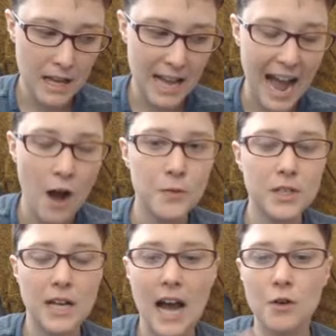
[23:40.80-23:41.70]
how
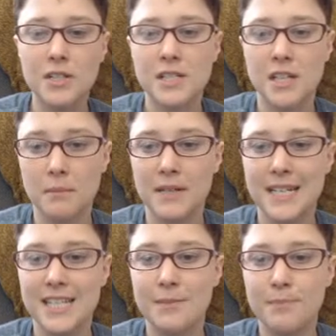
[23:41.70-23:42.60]
does somebody
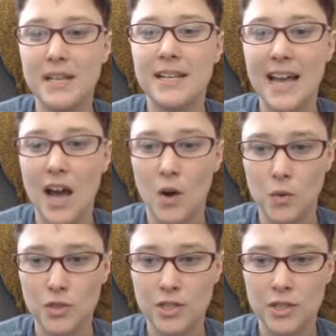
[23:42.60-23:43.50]
speak
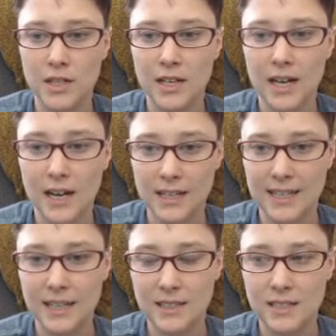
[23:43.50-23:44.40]
out
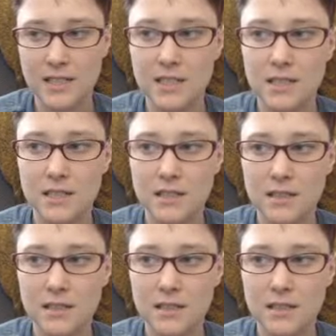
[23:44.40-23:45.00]
against